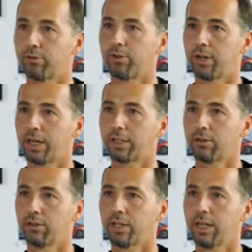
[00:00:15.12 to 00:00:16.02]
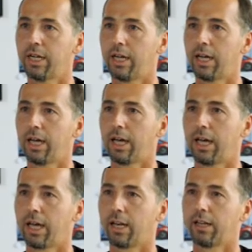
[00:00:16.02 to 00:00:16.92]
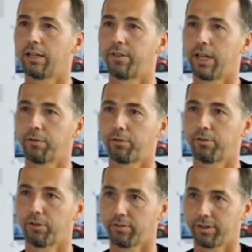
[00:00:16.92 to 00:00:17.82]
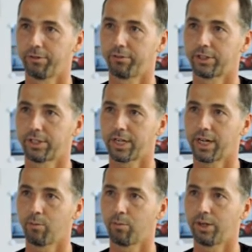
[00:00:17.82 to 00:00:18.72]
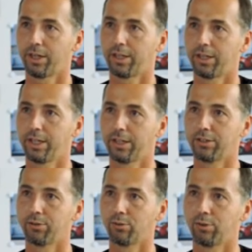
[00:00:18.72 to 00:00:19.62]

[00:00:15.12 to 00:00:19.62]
for hardcourt, and therefore for the very first time we didn't do